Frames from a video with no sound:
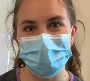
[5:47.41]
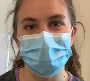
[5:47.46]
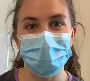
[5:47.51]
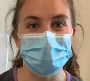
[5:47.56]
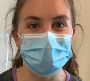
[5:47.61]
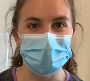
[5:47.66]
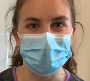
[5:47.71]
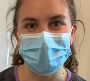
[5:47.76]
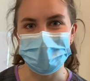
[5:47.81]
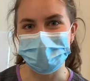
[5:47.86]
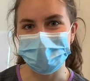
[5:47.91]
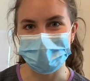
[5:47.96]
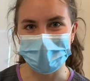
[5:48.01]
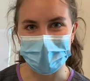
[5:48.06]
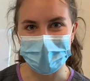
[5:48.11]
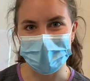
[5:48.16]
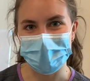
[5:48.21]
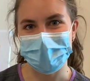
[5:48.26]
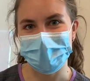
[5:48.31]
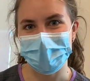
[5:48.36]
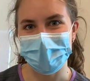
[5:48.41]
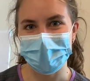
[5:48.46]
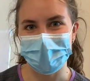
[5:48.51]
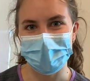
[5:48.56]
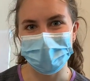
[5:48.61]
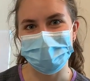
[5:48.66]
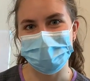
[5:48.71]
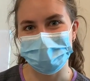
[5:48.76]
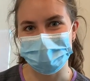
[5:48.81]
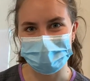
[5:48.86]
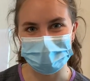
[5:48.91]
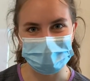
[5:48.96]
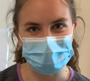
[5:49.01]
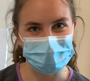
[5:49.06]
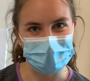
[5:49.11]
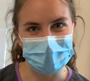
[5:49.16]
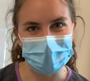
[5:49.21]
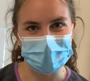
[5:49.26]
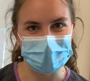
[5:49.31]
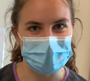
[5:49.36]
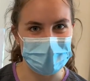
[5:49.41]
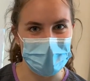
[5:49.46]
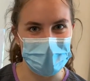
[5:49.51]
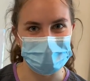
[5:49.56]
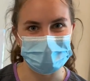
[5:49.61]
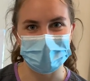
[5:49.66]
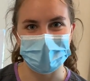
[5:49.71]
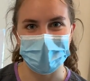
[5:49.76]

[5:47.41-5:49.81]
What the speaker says: before you do anything and determine what needs to happen